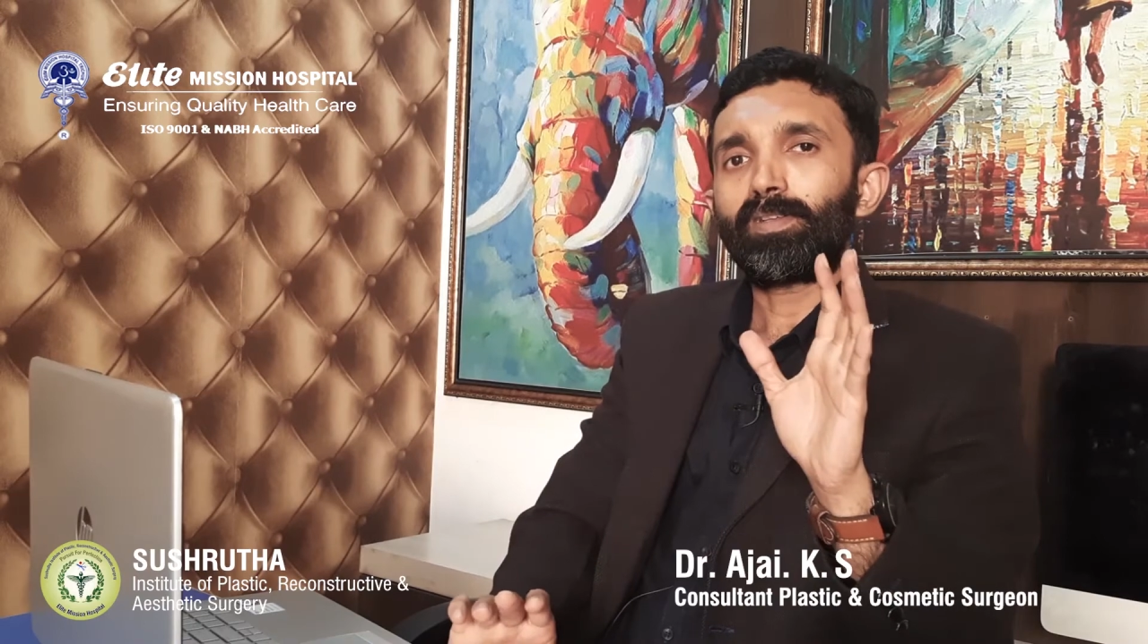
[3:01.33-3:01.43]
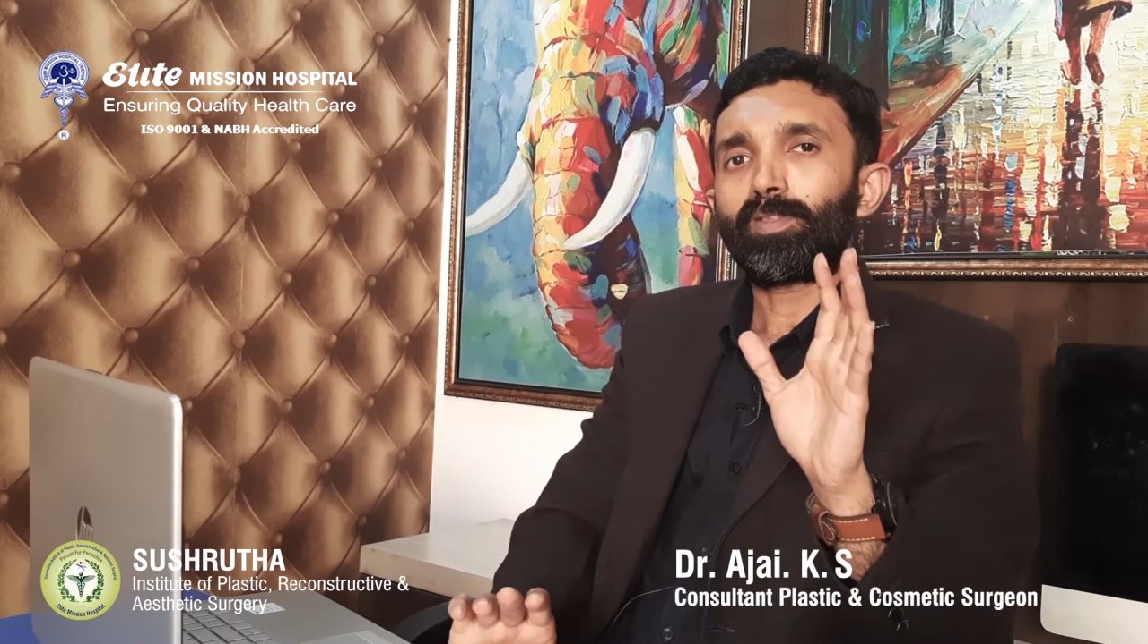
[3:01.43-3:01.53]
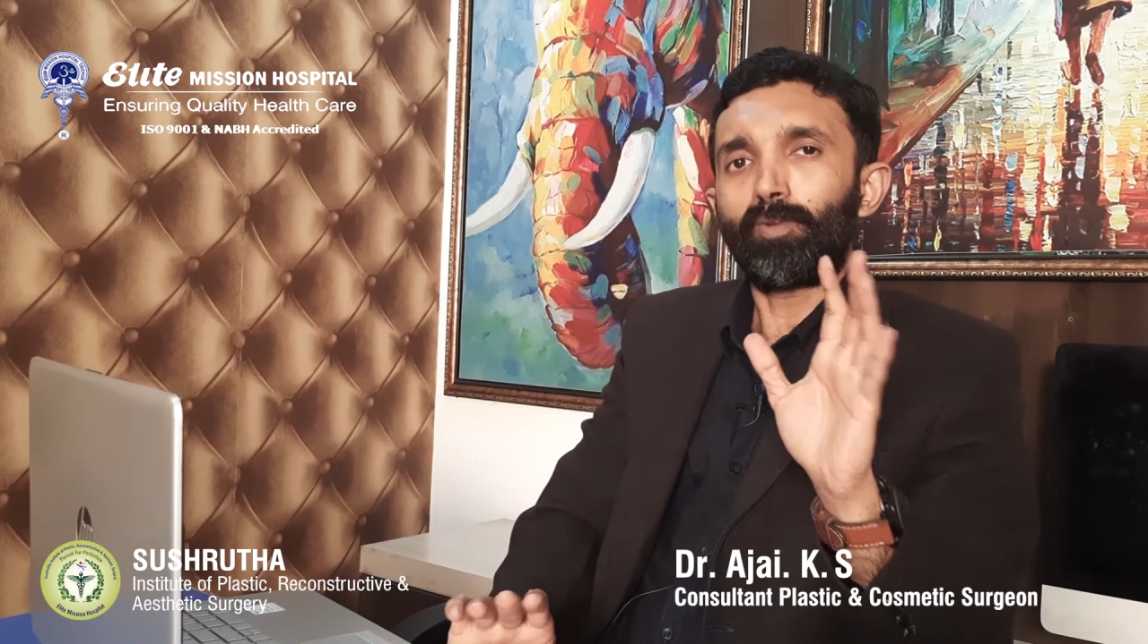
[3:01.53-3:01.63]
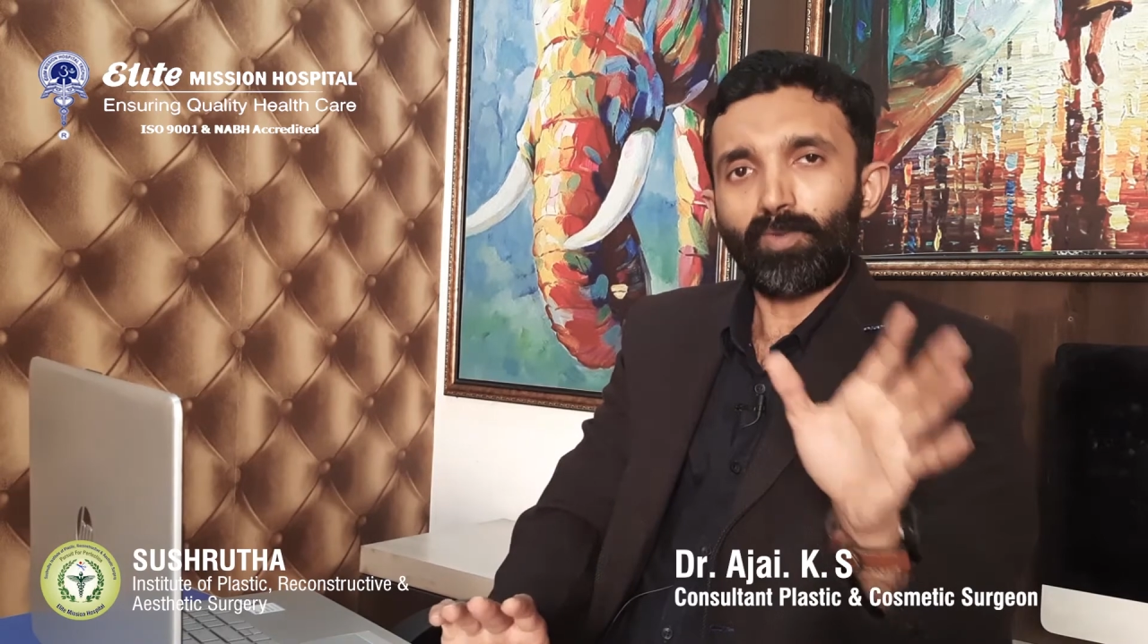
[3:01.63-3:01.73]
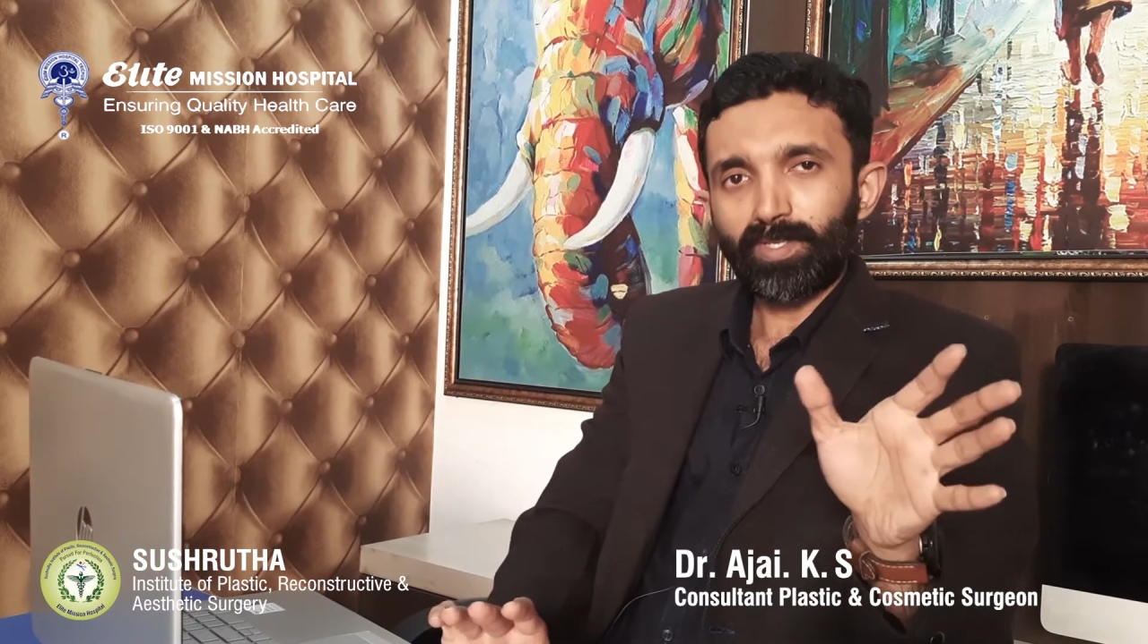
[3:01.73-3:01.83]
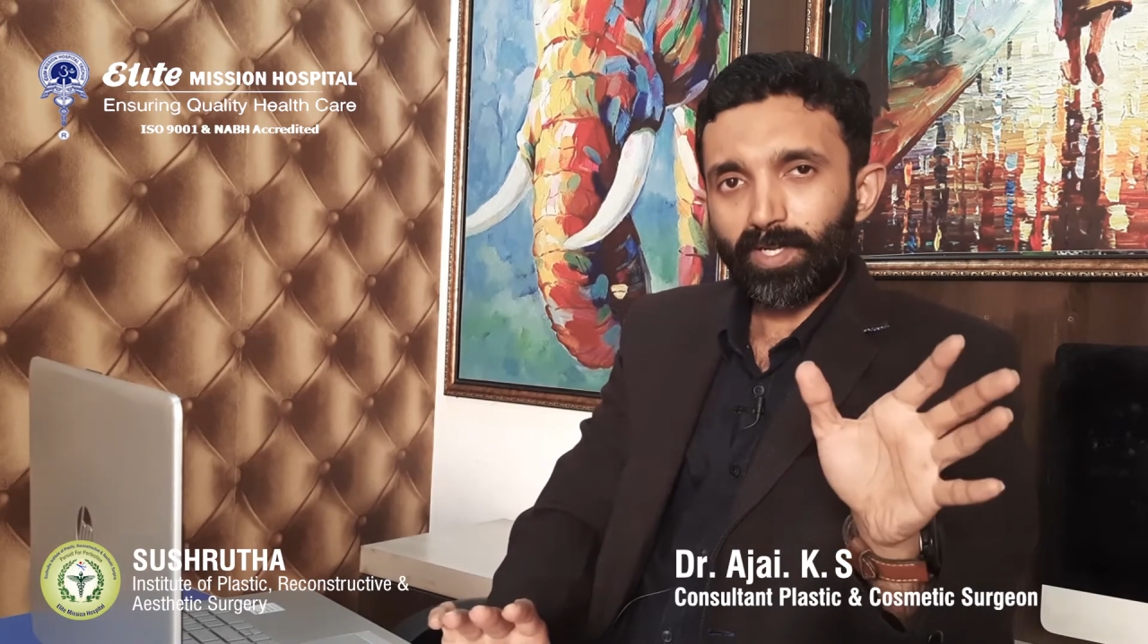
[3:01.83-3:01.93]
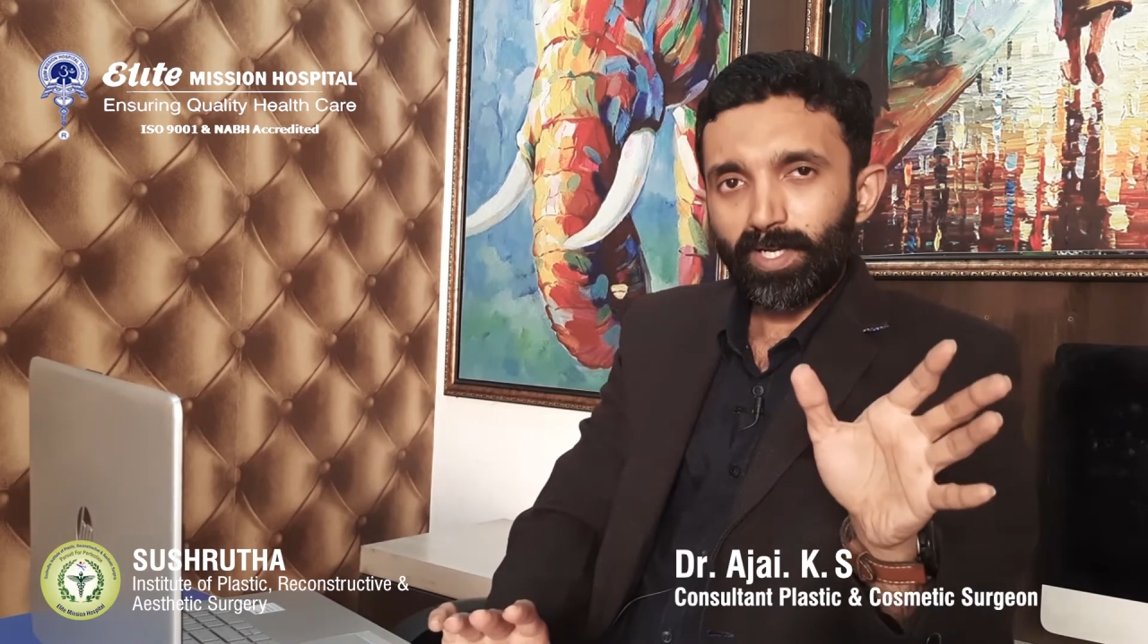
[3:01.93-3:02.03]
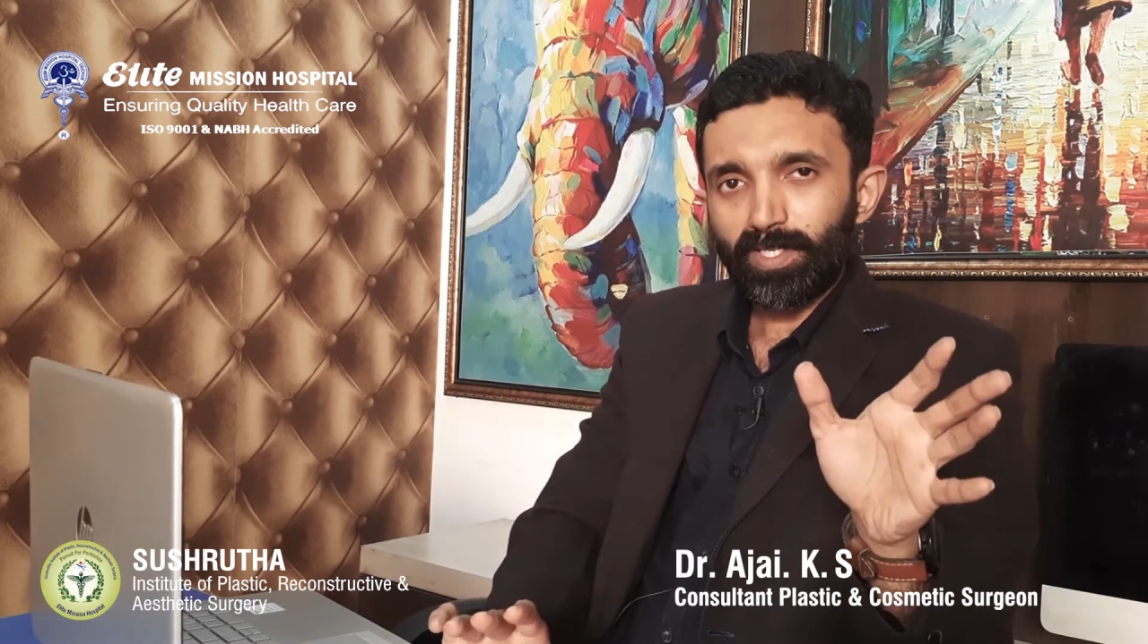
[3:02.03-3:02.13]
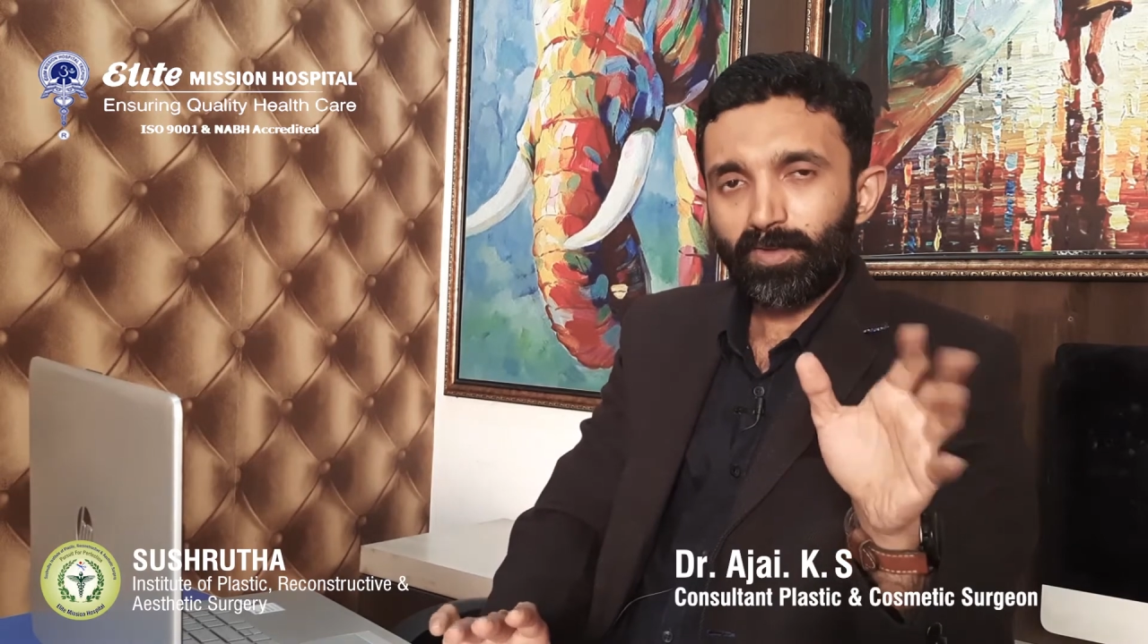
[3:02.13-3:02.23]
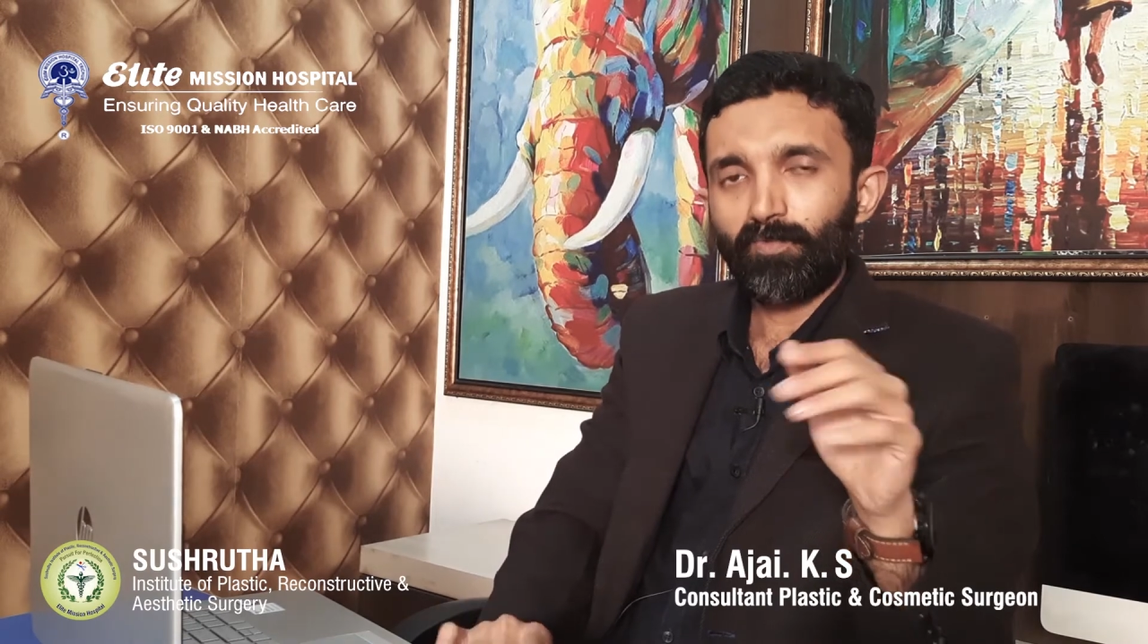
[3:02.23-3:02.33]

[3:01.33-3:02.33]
no scars